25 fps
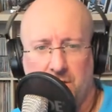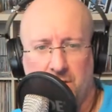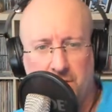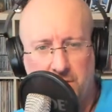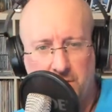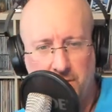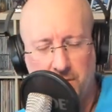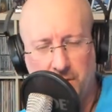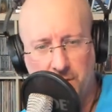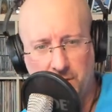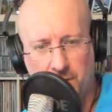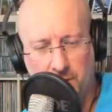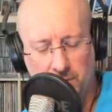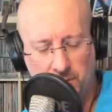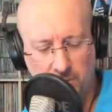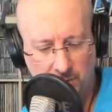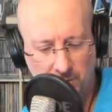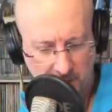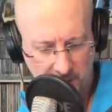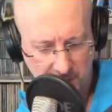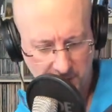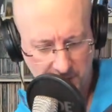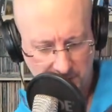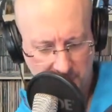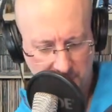studio
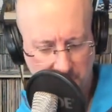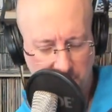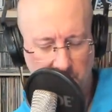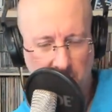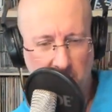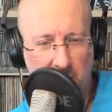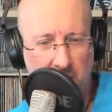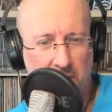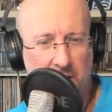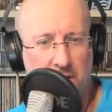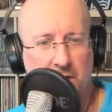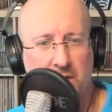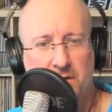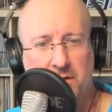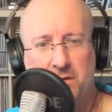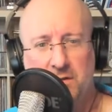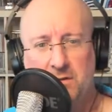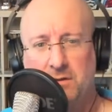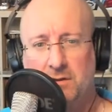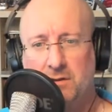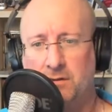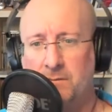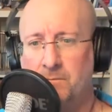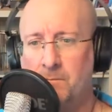condenser mic that